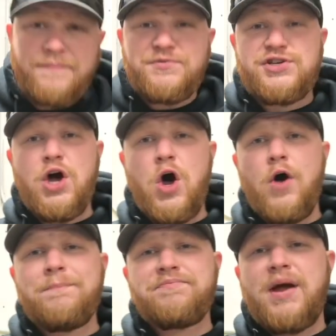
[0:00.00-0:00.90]

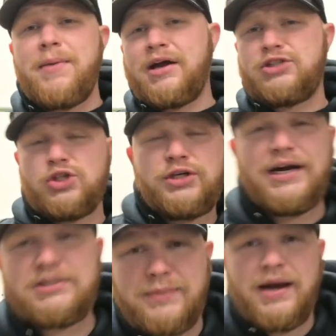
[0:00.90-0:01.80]
So I'm not gonna show you
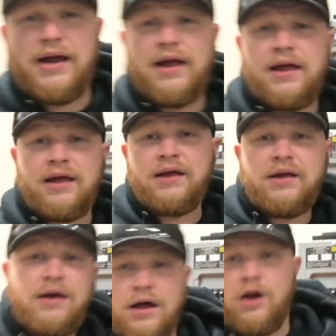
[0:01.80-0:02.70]
guys my,
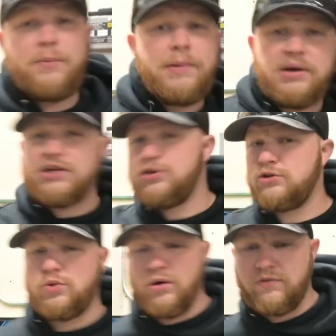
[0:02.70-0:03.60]
maybe I can do a
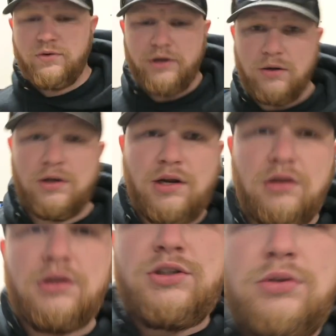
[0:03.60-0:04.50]
twirl for you. Hold on.
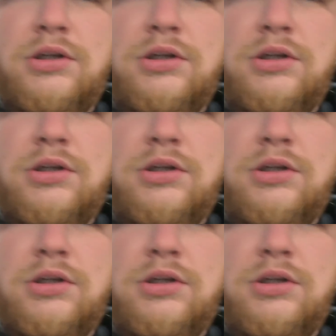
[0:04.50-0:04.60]
Let's do a